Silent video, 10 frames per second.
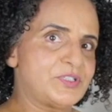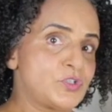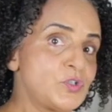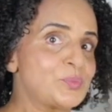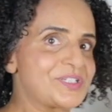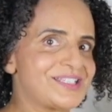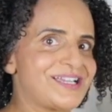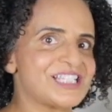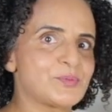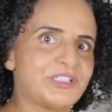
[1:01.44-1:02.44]
be too
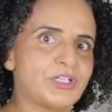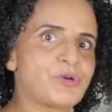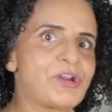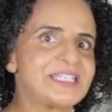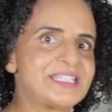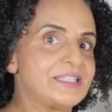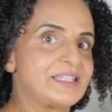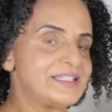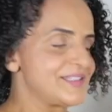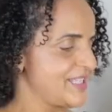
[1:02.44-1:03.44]
precise when you're creating
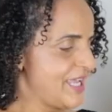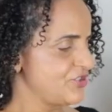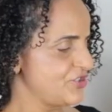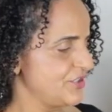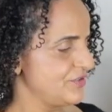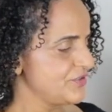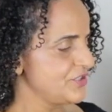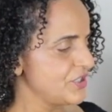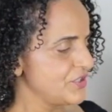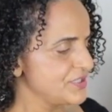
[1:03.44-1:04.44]
these
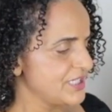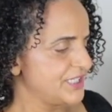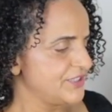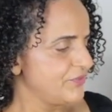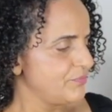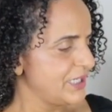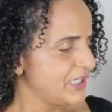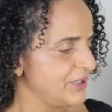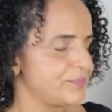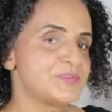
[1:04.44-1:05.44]
sections. You're going to kind of
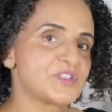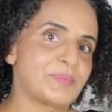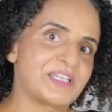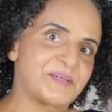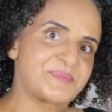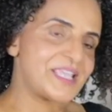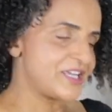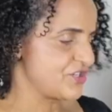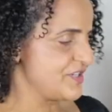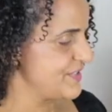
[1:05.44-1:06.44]
pick up
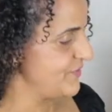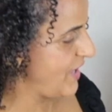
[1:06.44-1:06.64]
sections